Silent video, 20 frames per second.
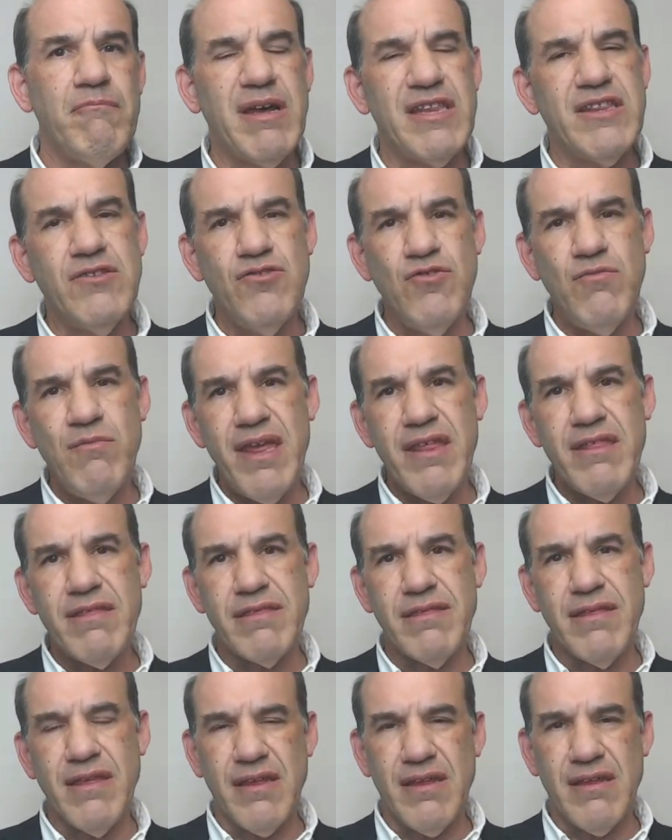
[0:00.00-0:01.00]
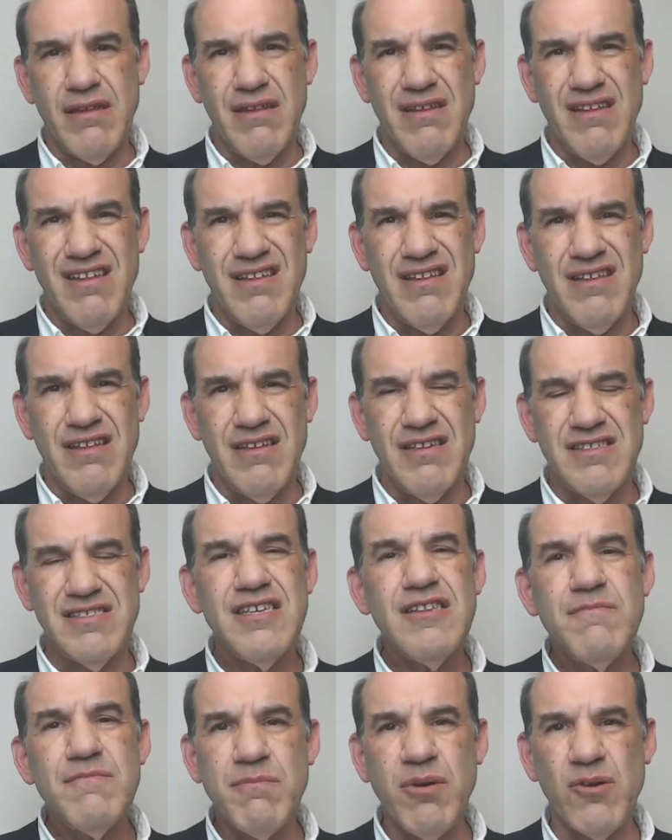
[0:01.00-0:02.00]
But you may think,
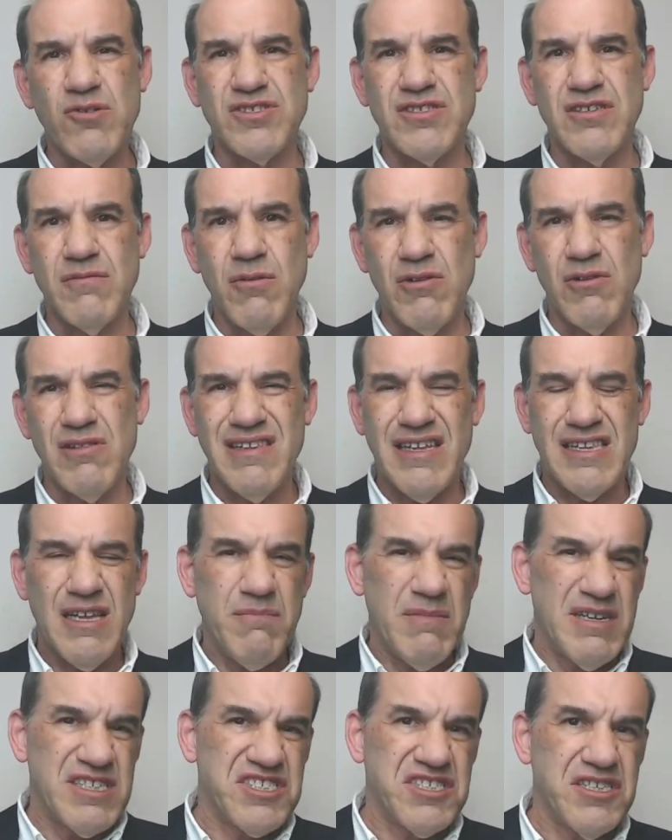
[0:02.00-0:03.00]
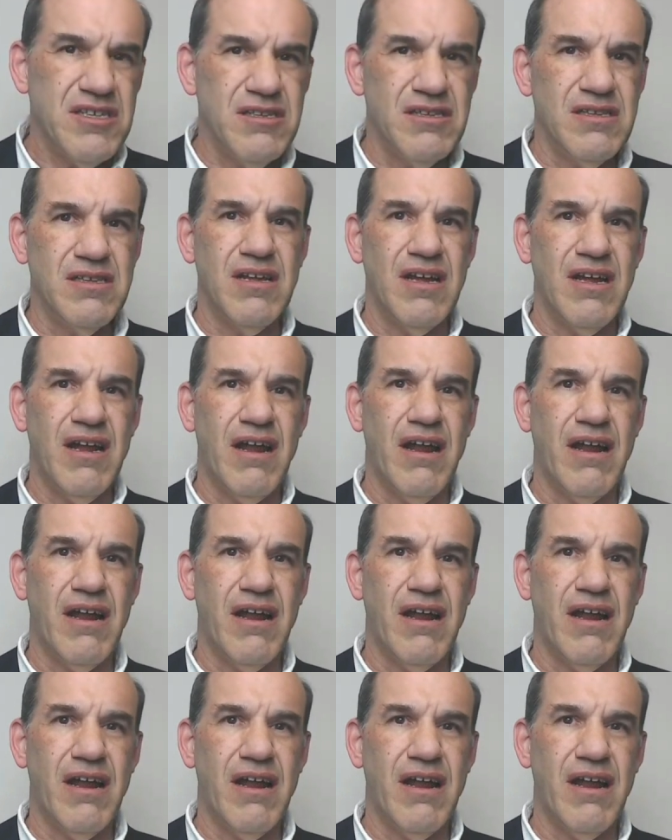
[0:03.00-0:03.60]
is it possible that a machine,